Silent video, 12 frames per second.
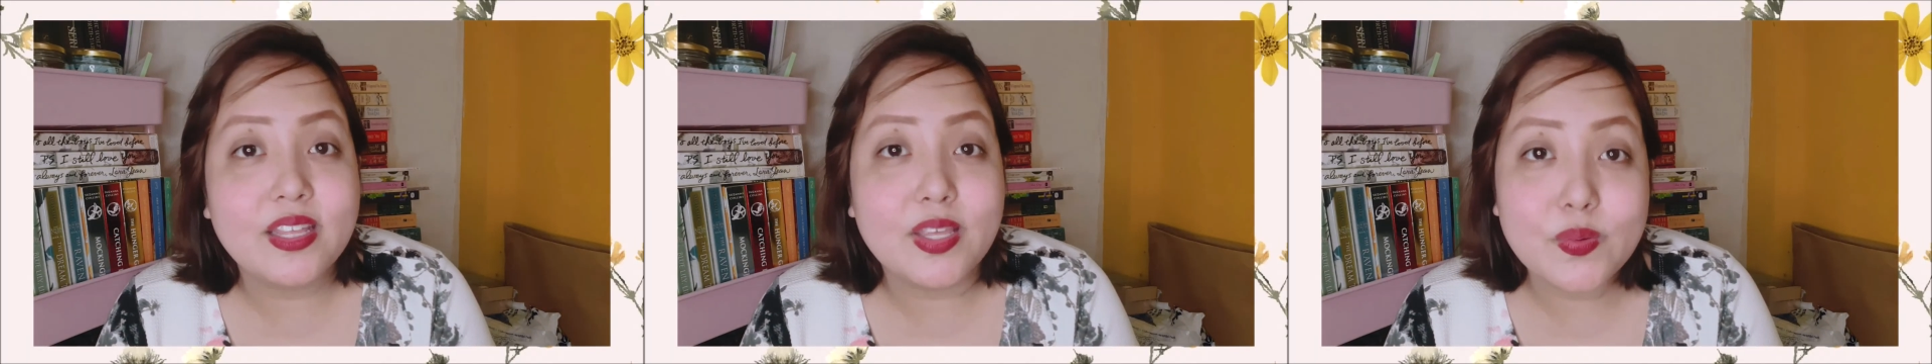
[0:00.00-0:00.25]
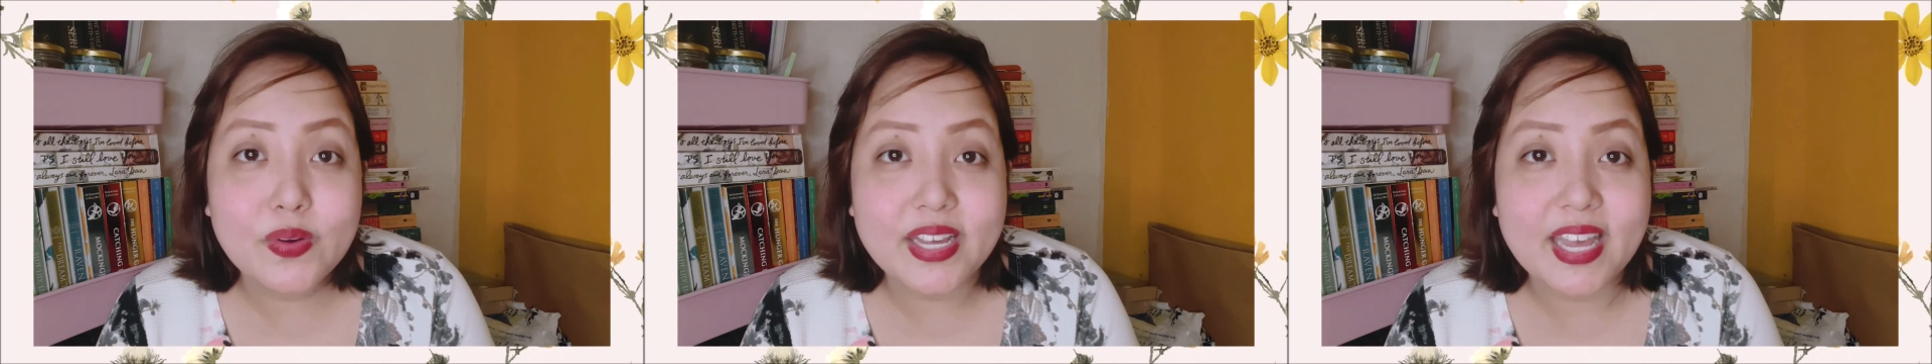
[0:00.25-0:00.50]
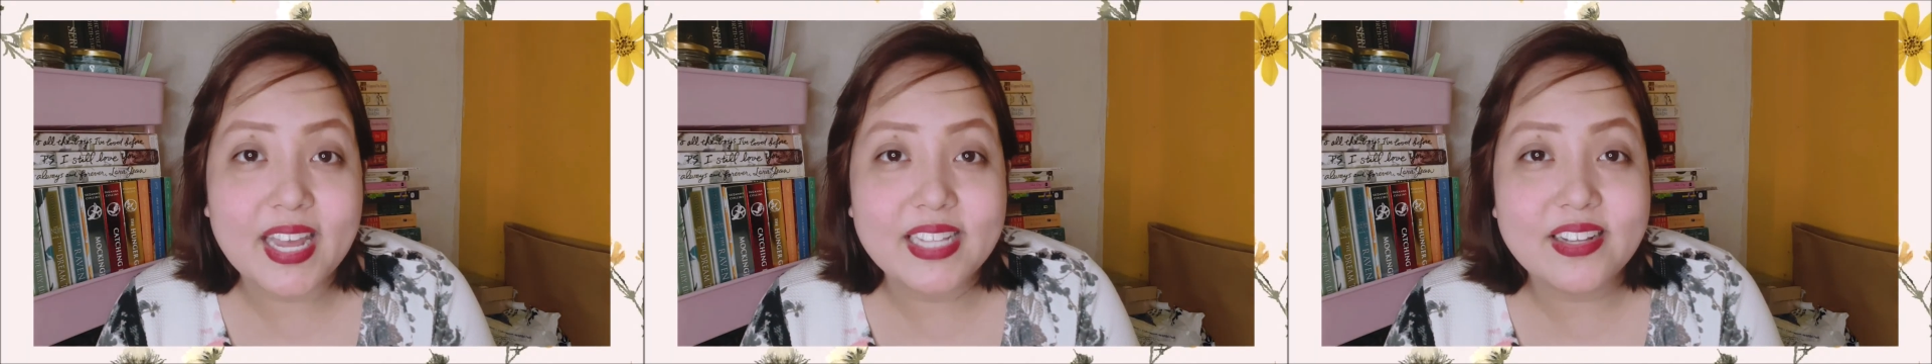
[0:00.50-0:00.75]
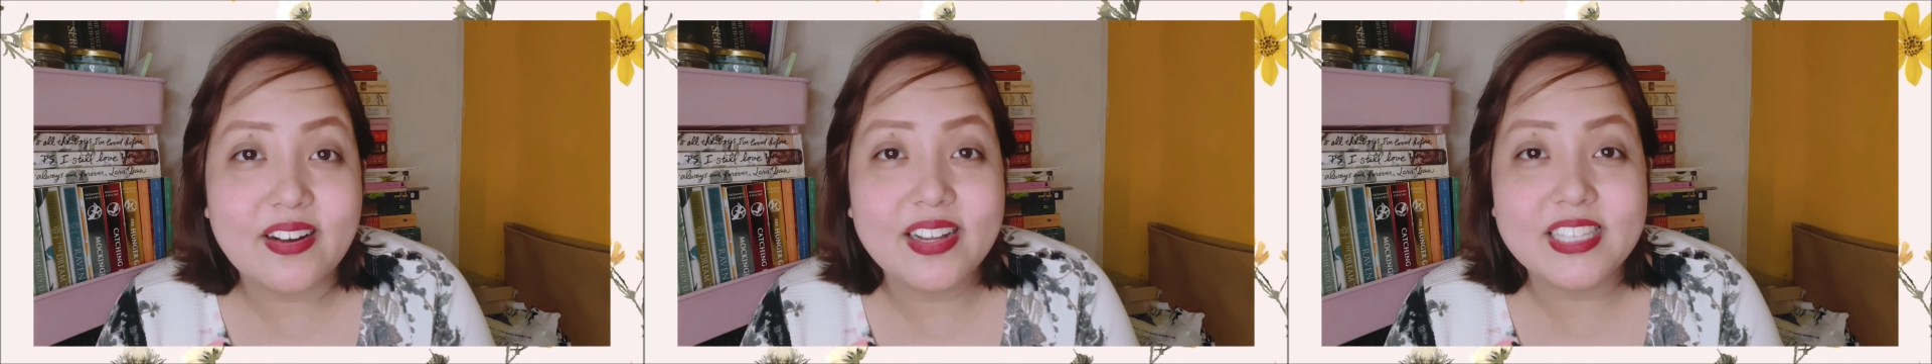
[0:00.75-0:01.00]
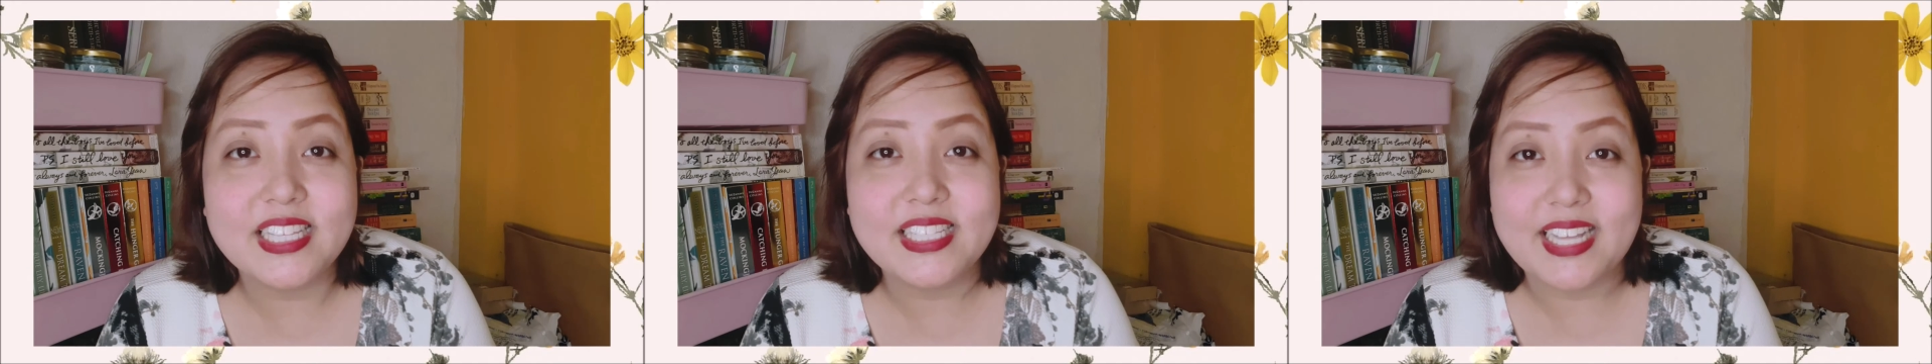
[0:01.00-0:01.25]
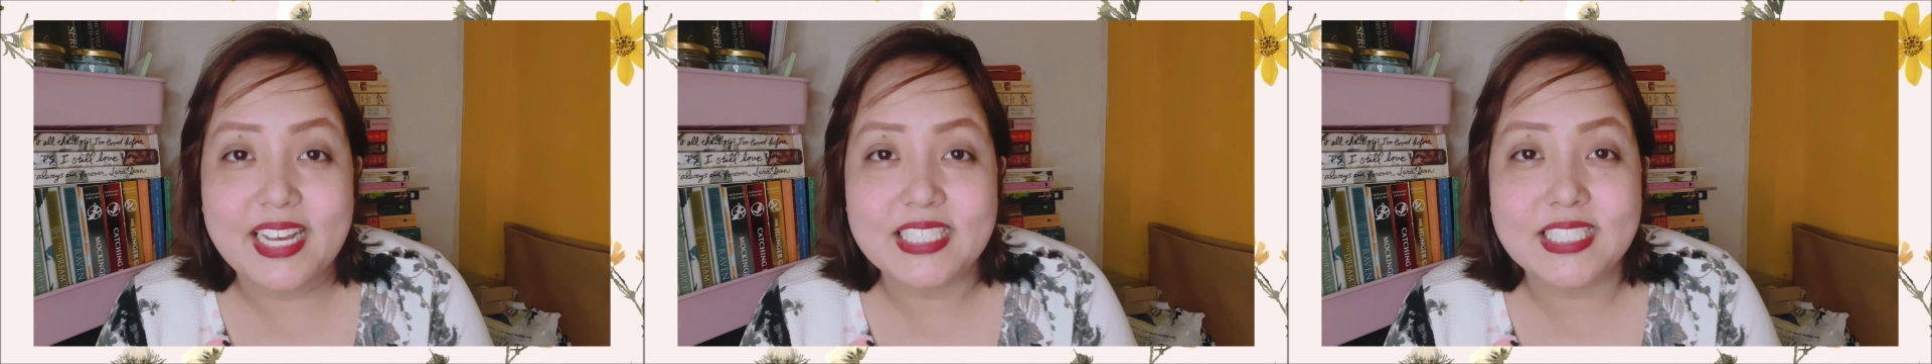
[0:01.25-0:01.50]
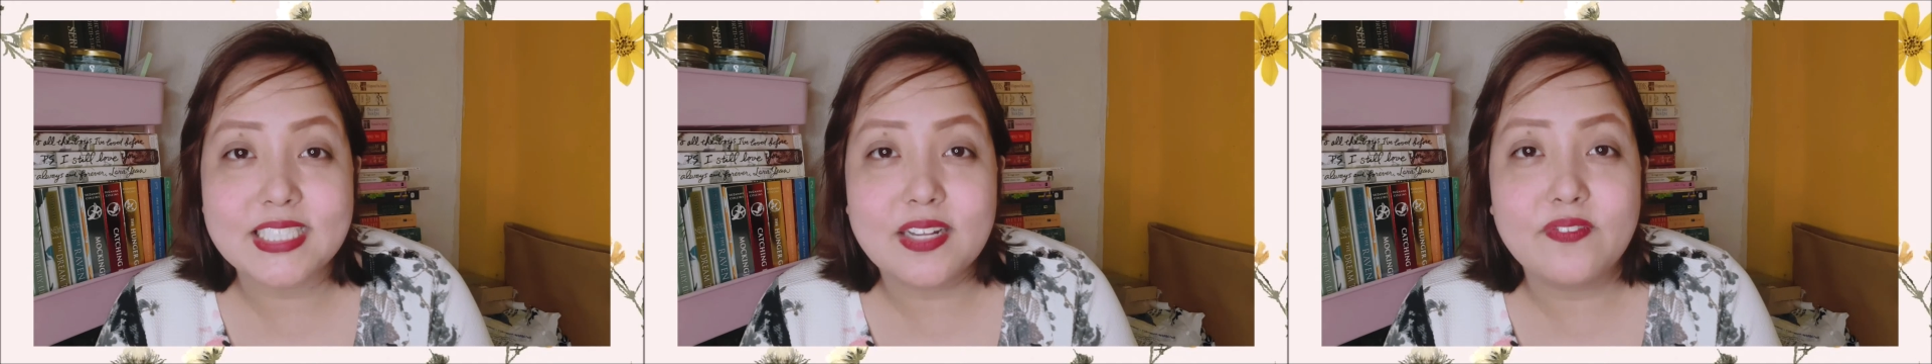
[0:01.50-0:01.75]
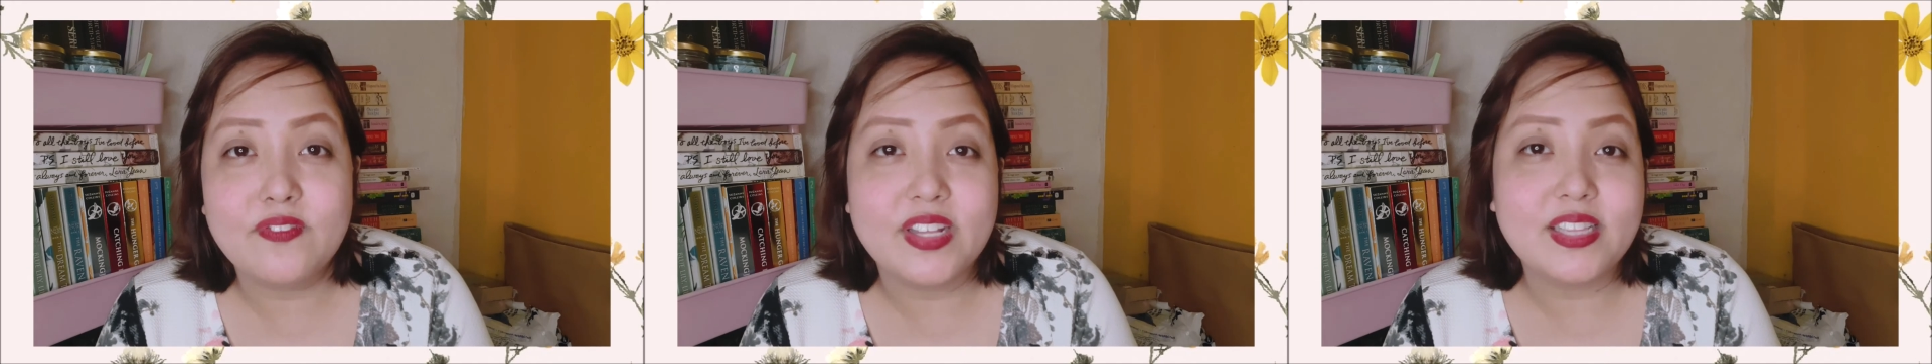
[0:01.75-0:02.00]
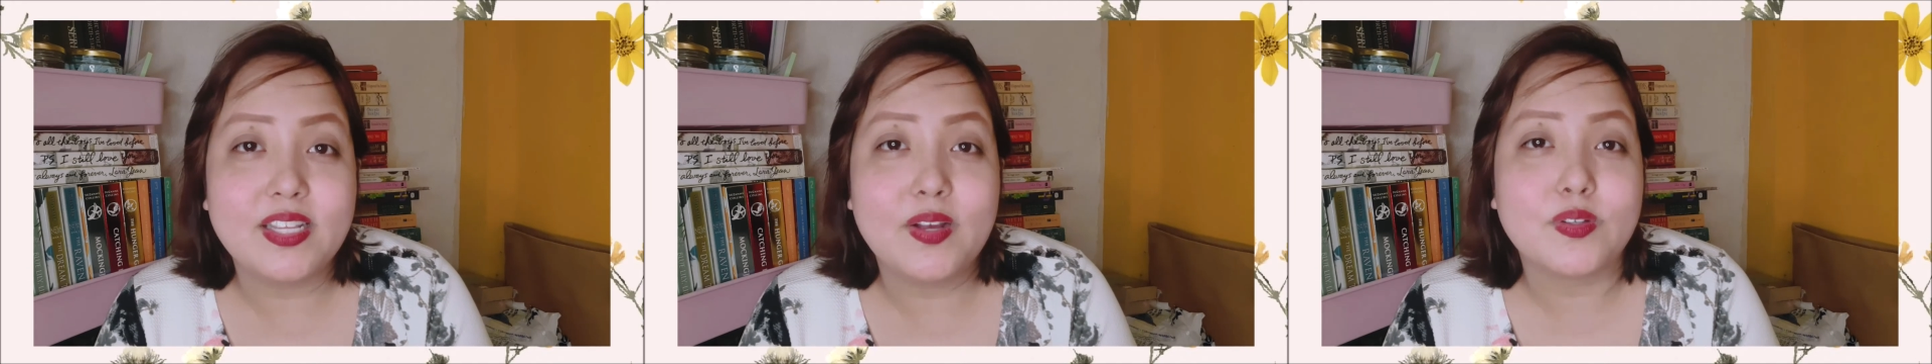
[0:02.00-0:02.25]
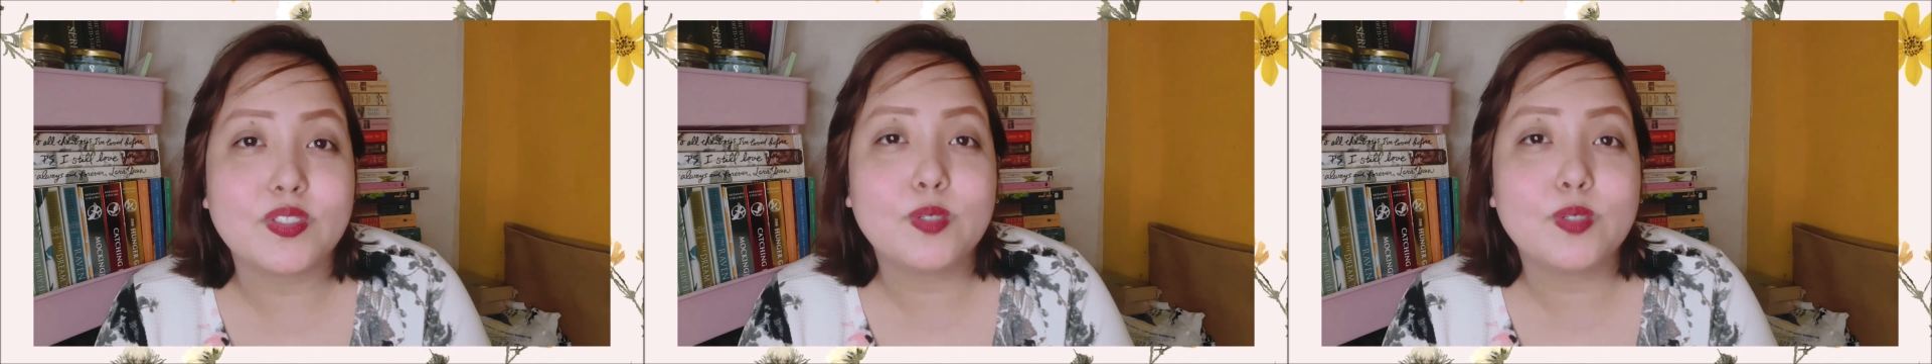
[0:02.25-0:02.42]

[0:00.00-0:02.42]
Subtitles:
you again on the next video.